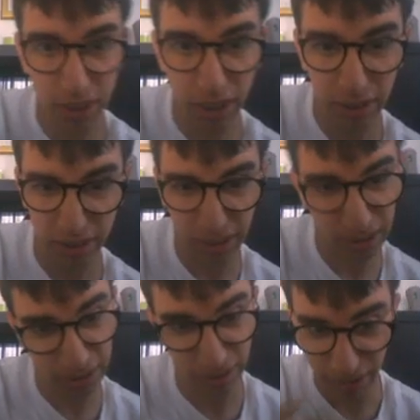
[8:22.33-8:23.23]
then I think
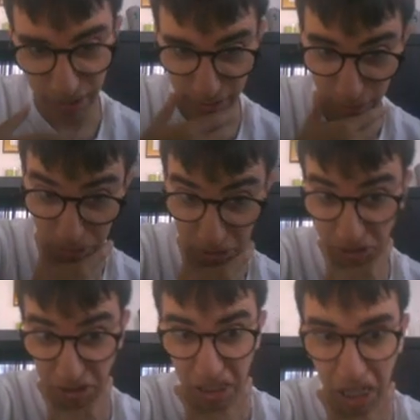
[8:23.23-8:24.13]
the endgame is
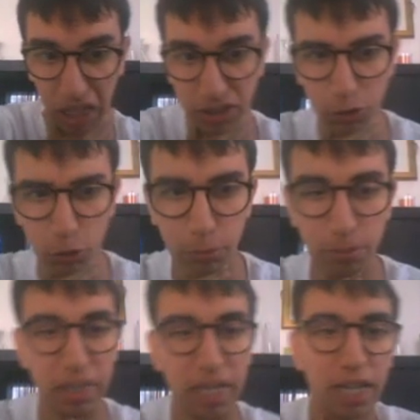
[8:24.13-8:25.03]
not so
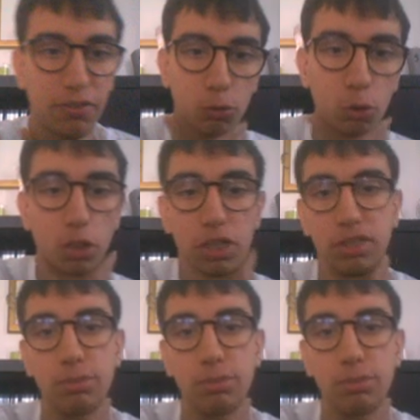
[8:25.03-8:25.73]
bad for us.